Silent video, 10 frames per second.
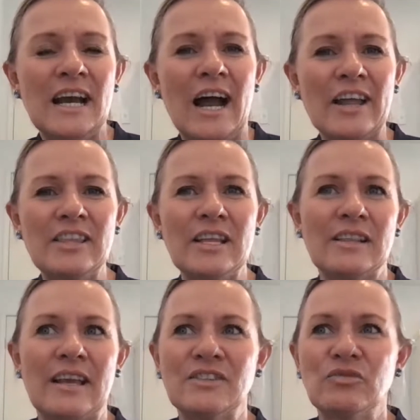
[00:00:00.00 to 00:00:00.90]
I think
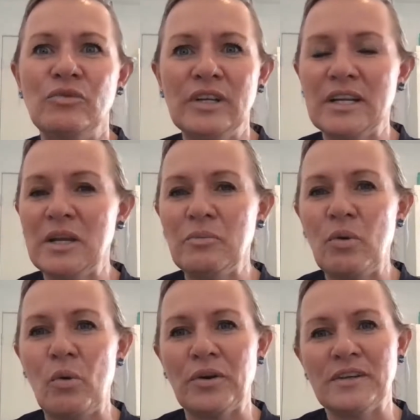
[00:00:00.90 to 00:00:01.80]
that's really
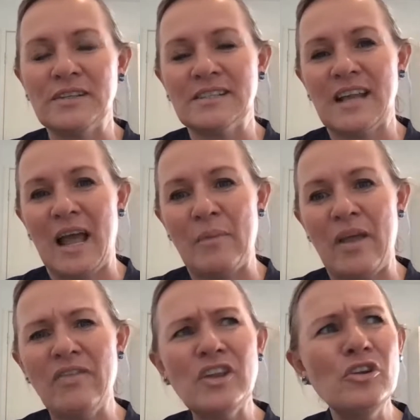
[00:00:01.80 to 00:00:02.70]
important,
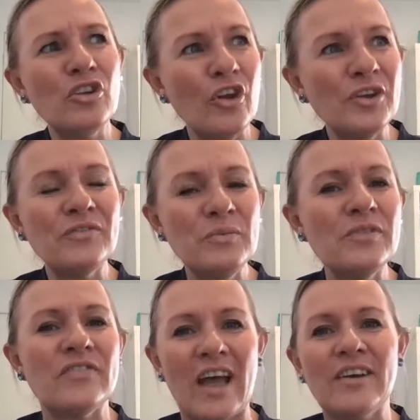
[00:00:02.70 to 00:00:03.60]
and that you learn from your
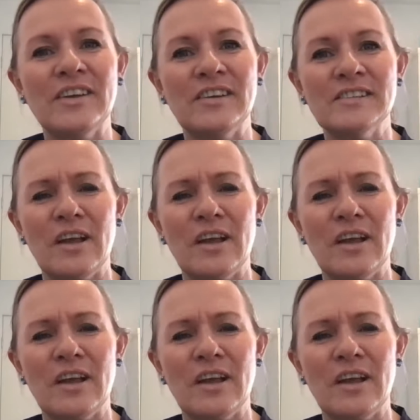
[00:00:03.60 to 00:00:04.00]
failures.